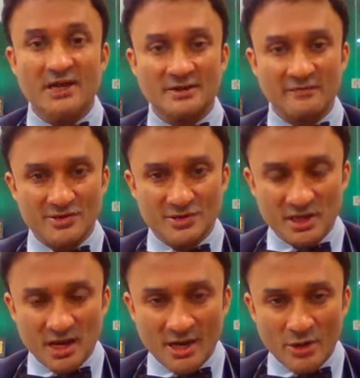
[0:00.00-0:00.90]
the
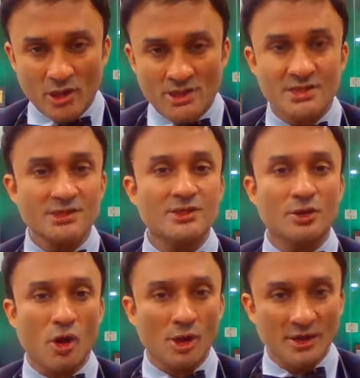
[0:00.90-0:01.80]
interventional cardiologist,
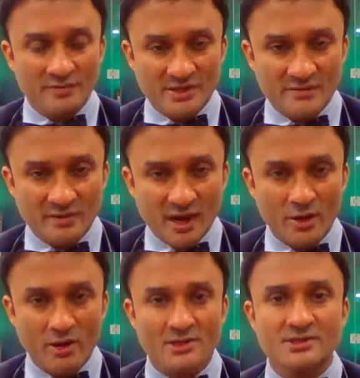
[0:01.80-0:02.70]
the non-invasive
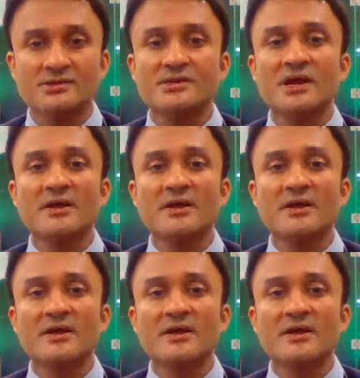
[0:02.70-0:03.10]
cardiologist,